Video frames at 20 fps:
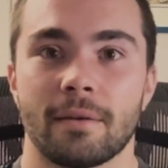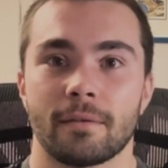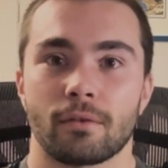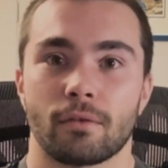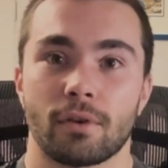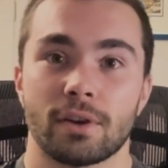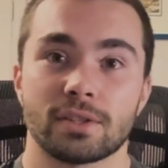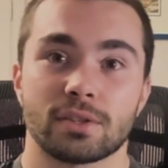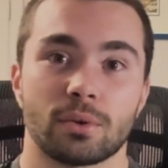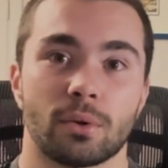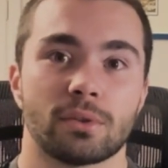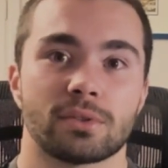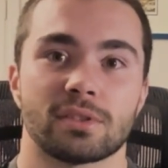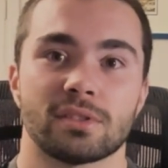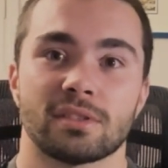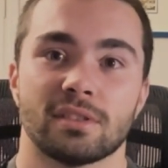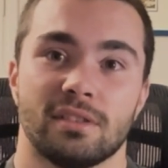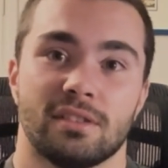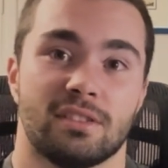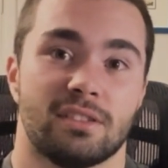
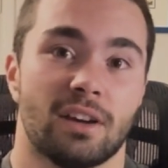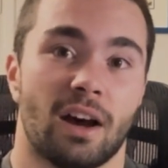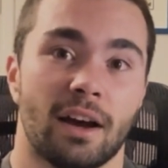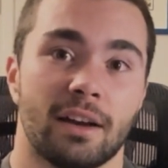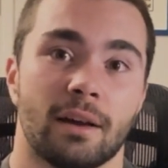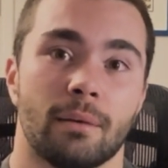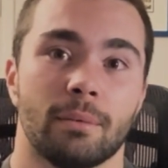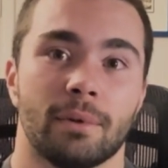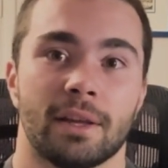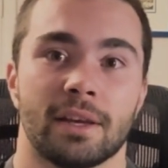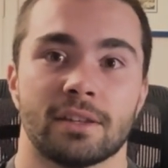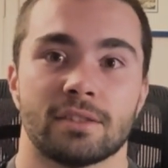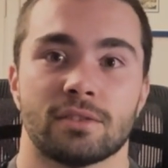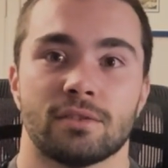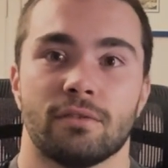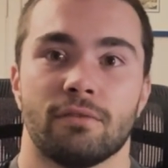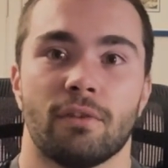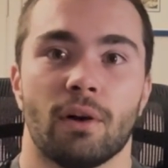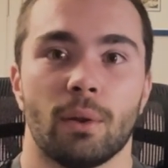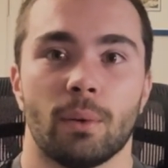Resources and sign-up links to
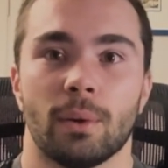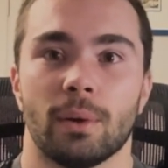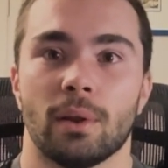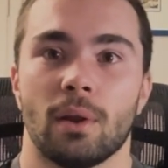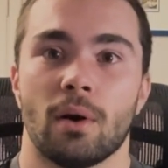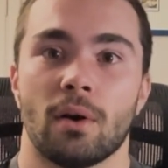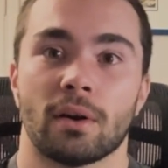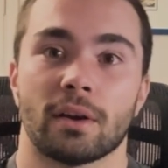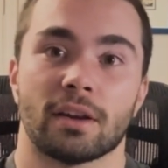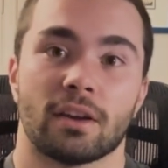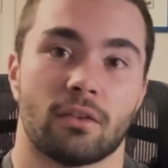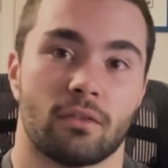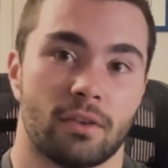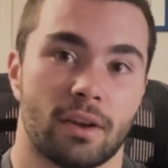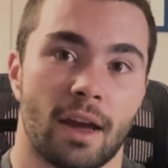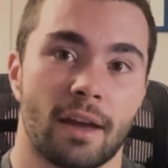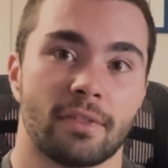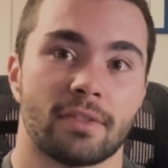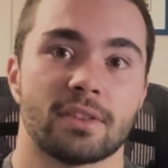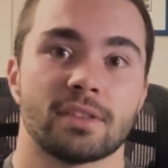follow along and
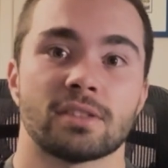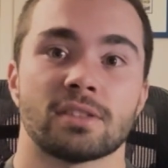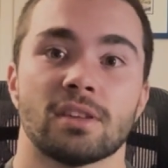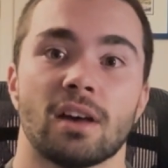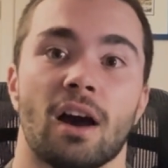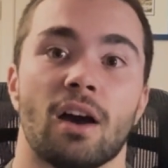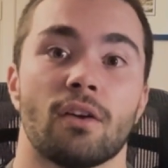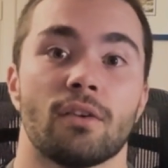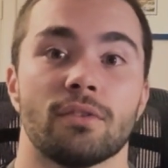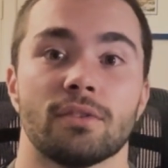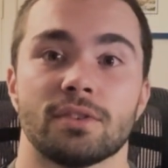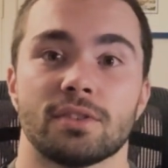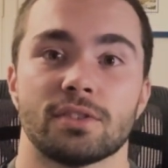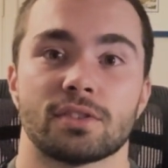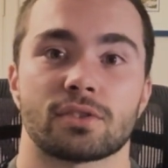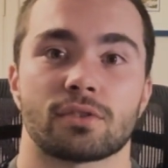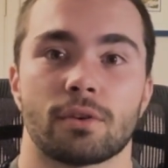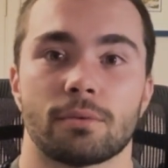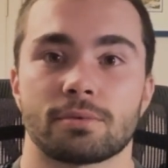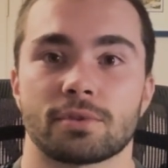create this are in the
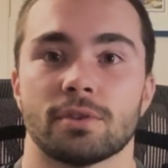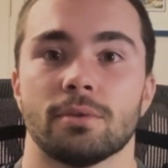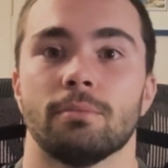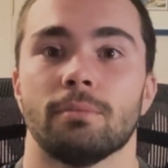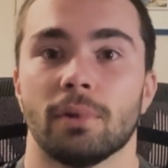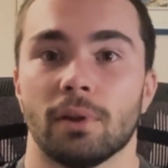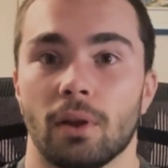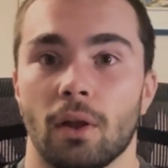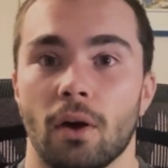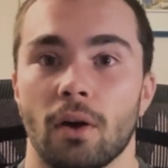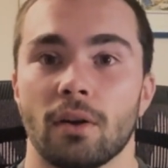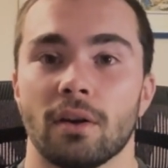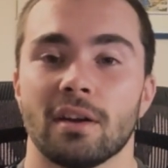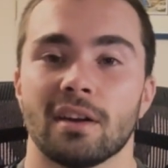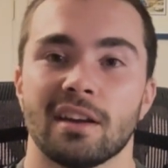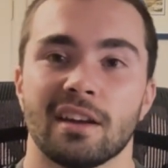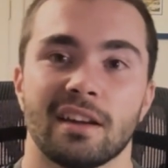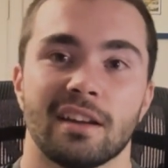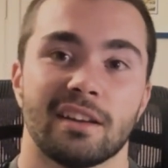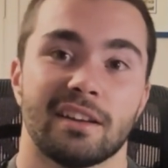description below.
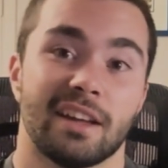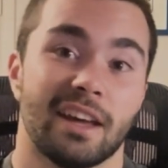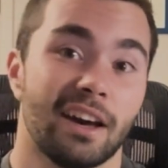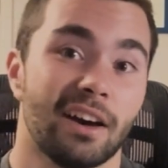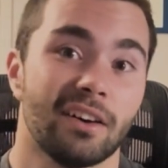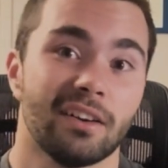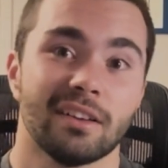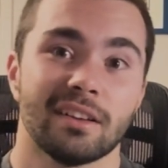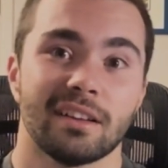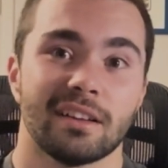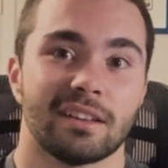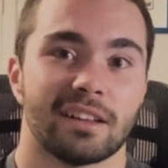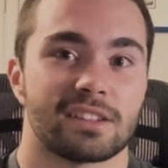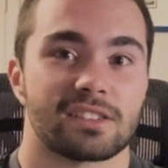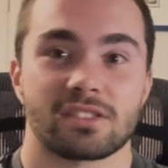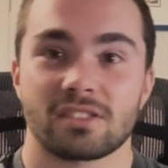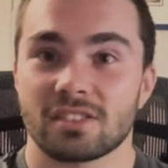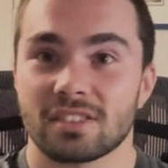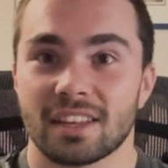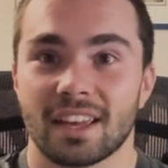Now, let's
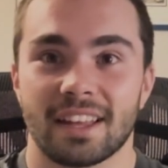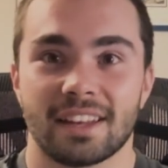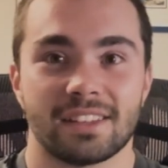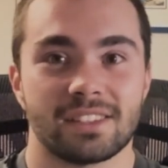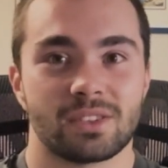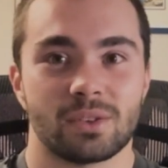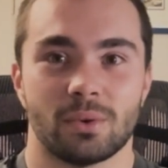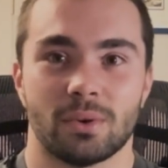just get into